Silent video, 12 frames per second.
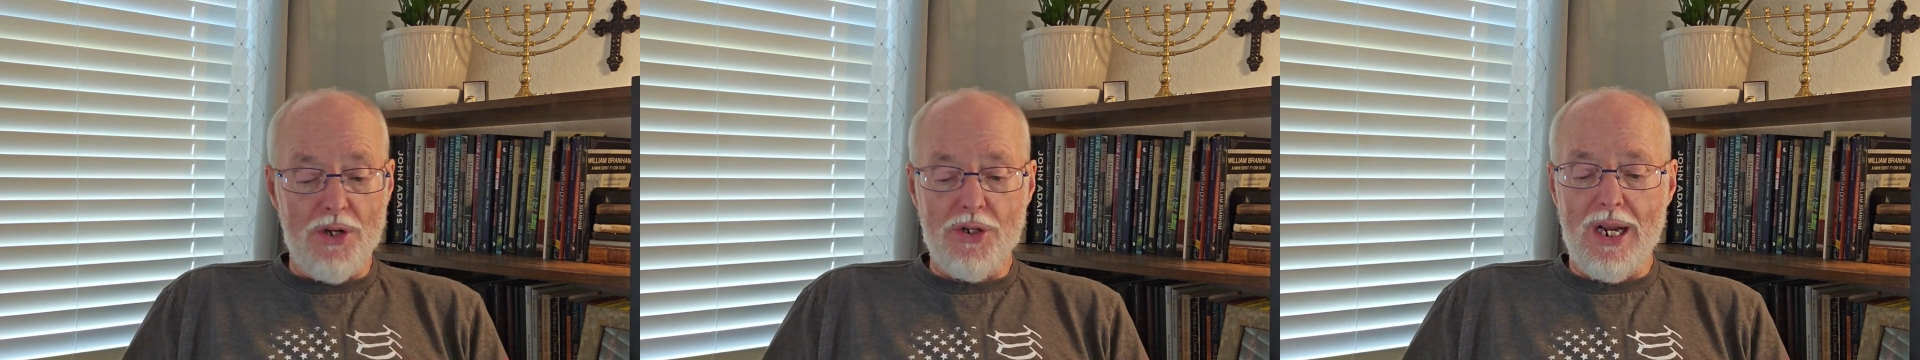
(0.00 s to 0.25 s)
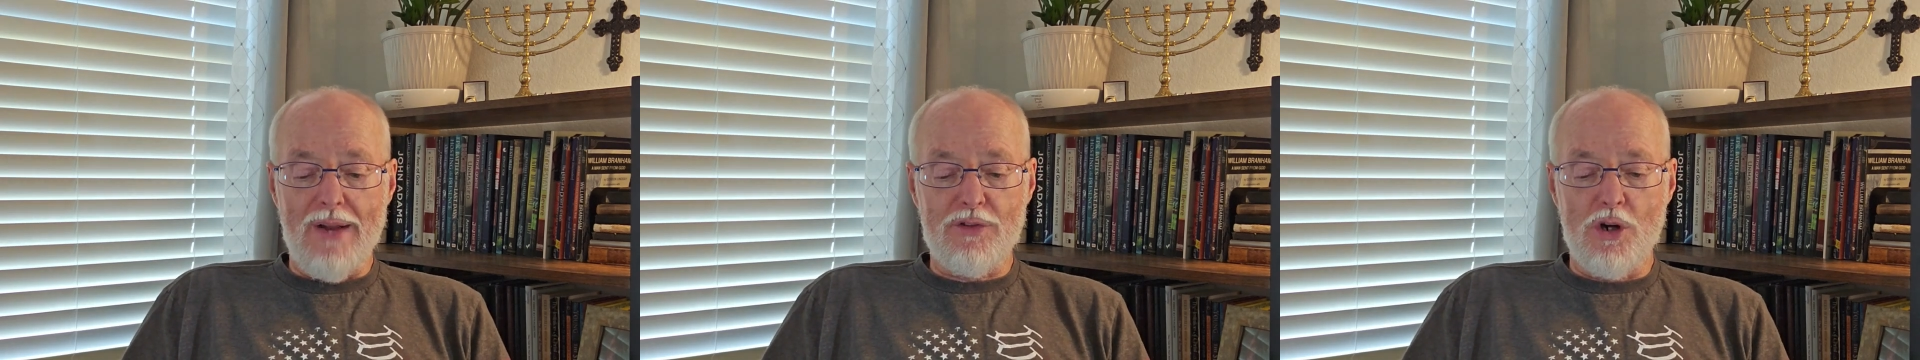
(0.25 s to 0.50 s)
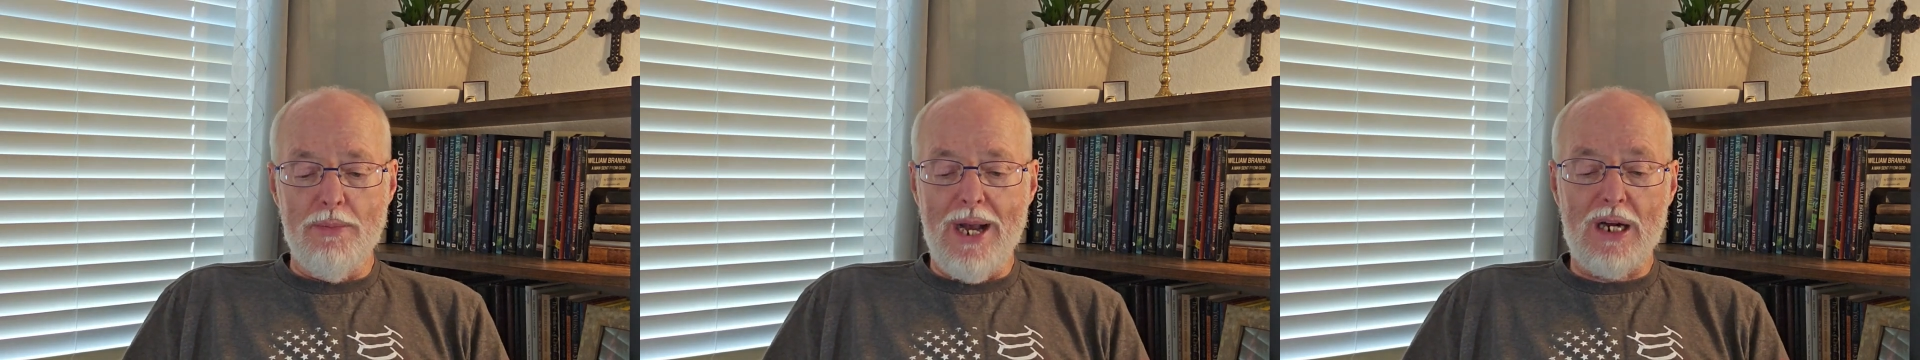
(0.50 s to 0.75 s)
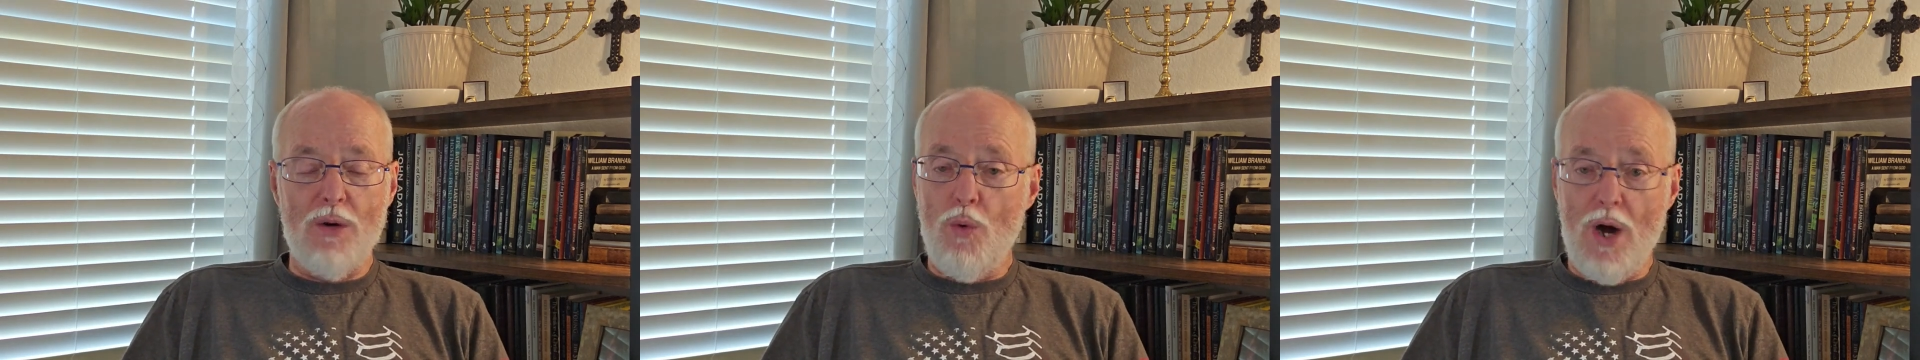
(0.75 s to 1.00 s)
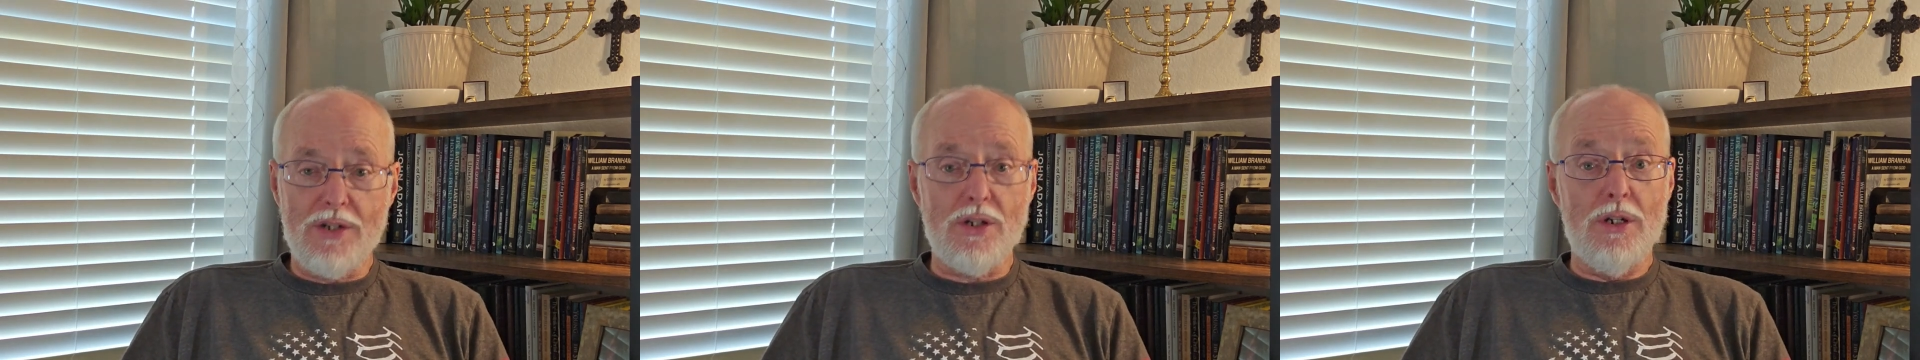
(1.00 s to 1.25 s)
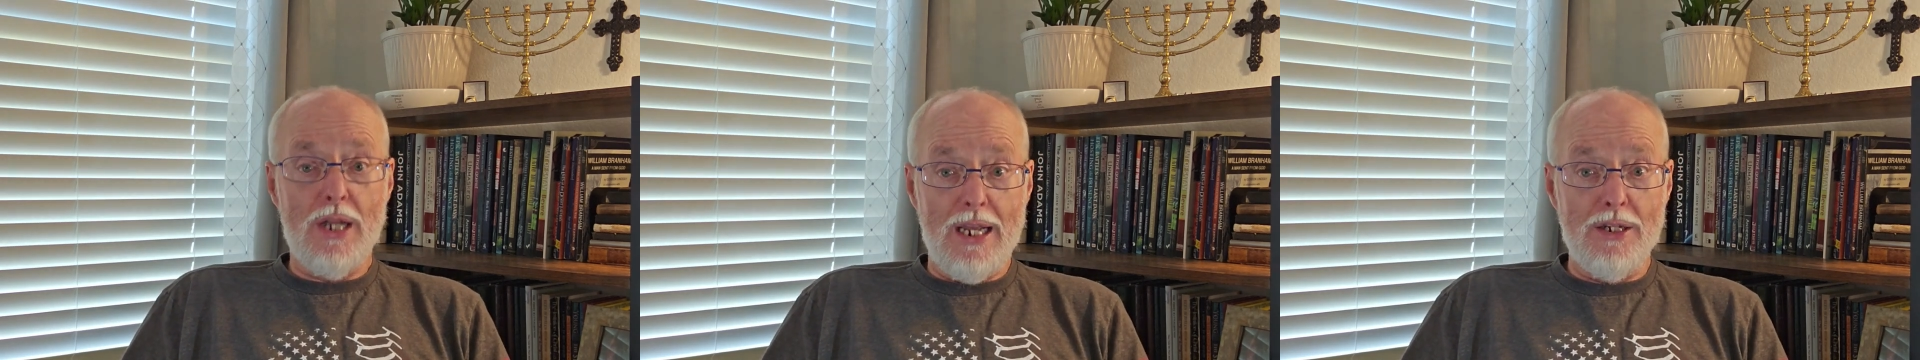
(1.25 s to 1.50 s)
you're going to have to go back and watch
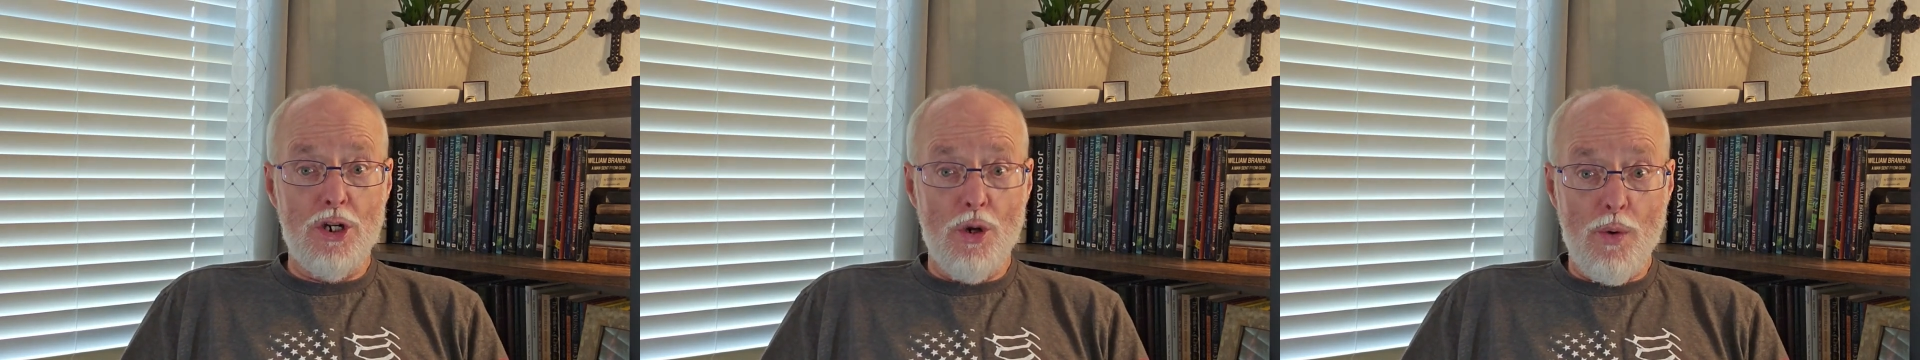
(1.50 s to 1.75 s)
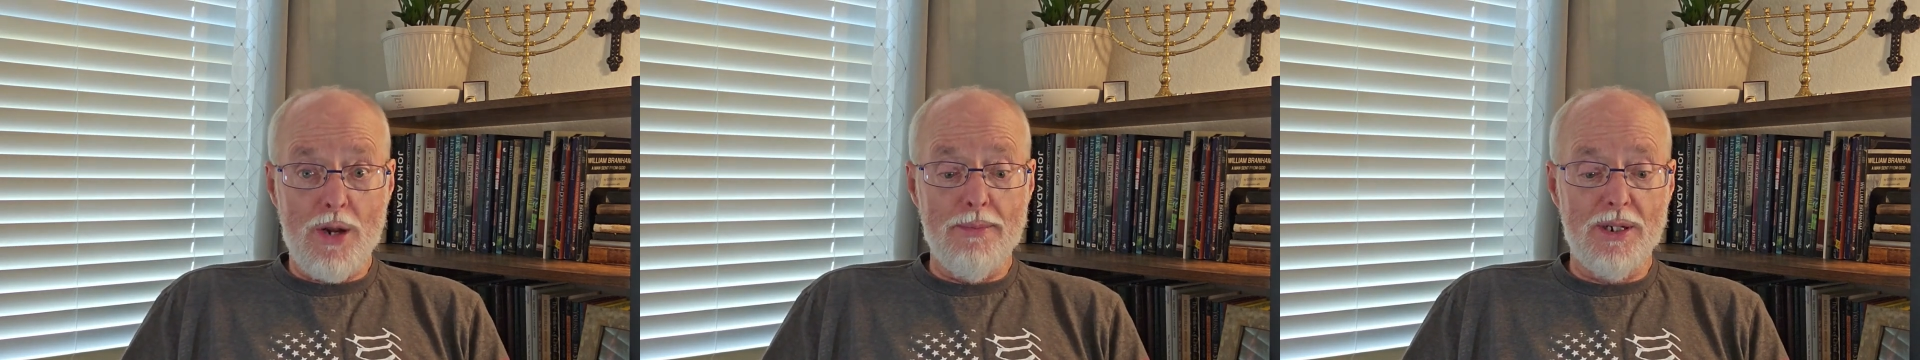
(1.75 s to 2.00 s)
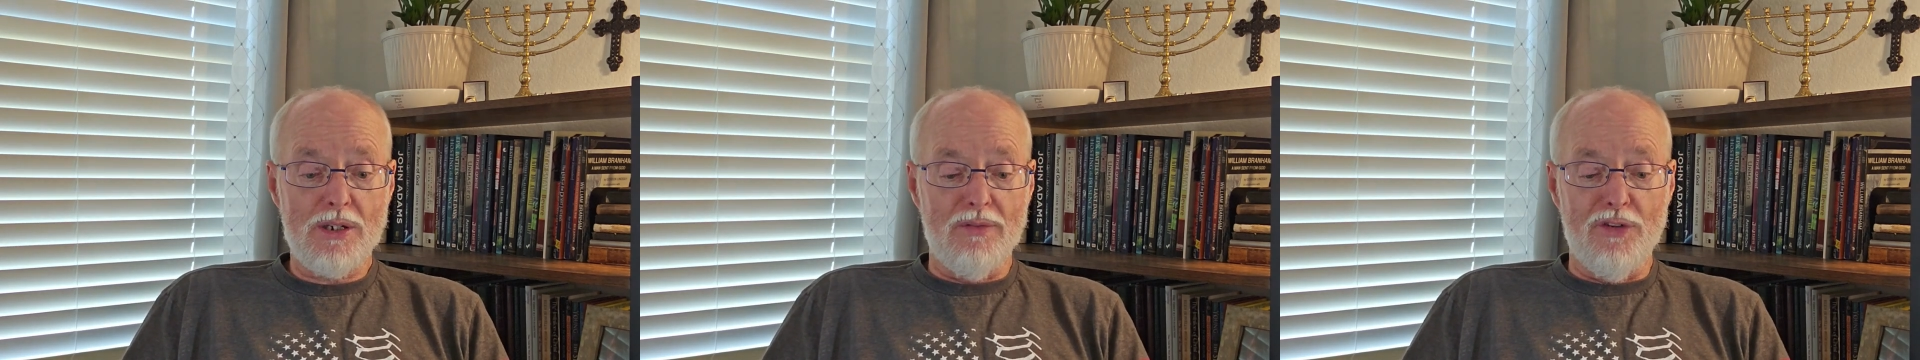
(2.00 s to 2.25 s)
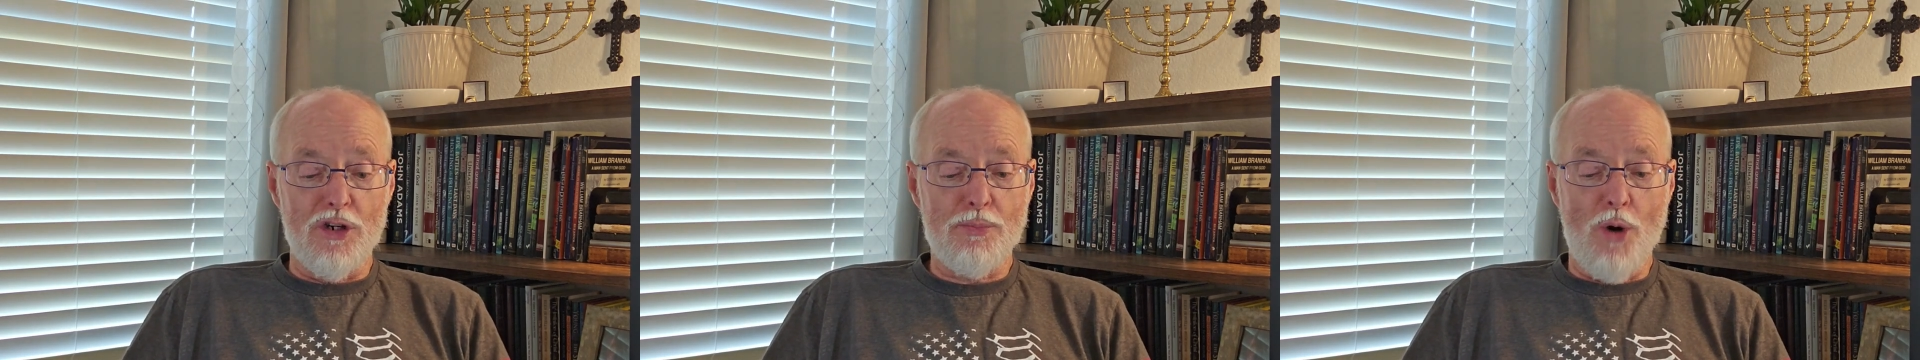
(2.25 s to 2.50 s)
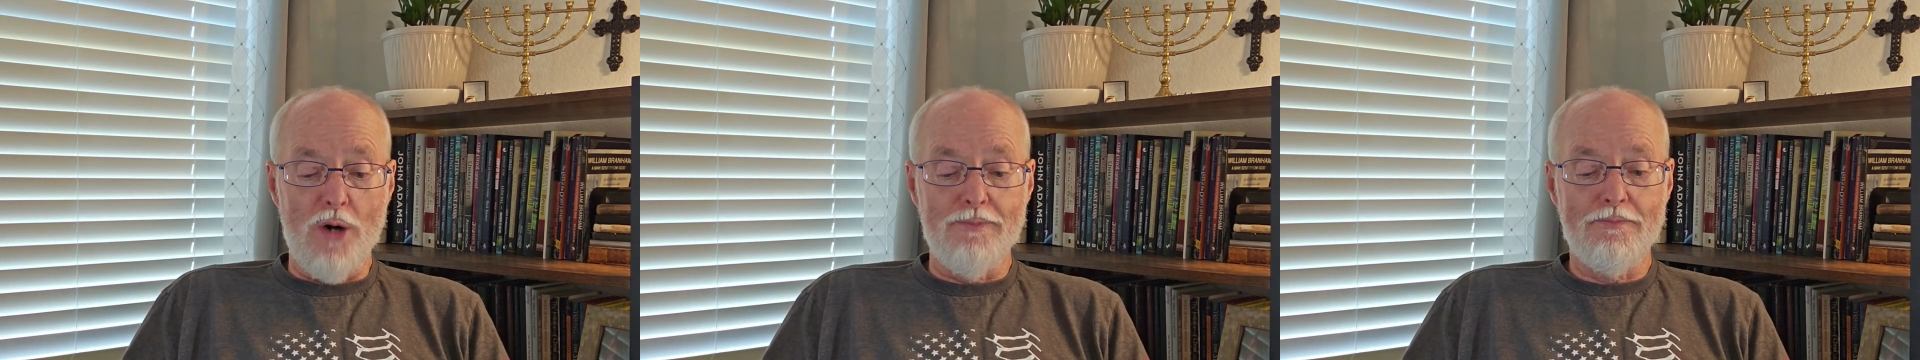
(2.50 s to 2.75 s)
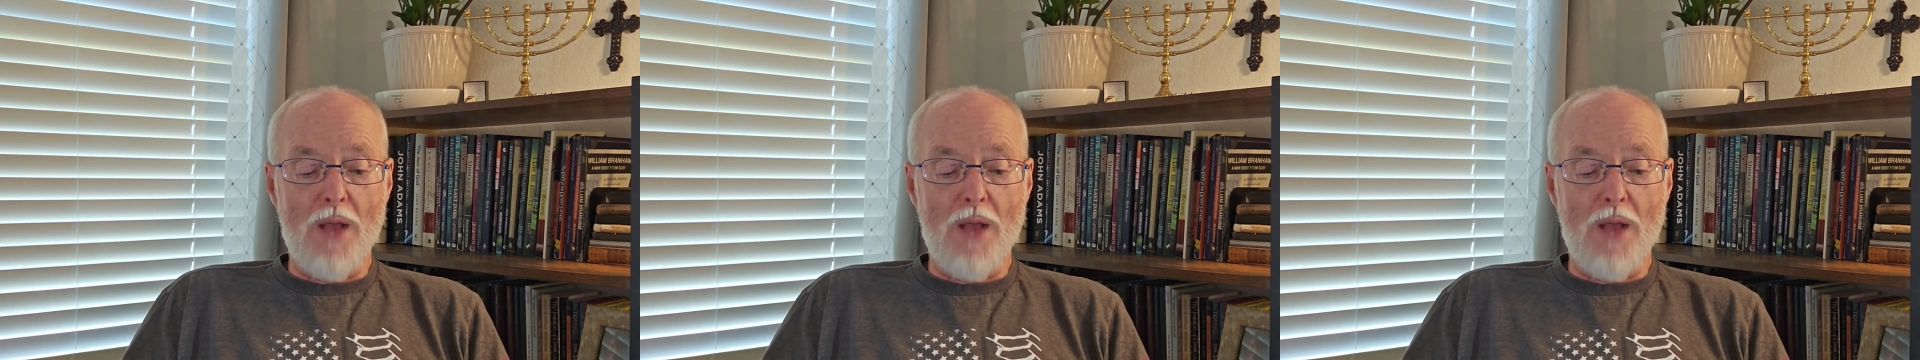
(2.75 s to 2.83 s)
it, and you don't want to miss the first part.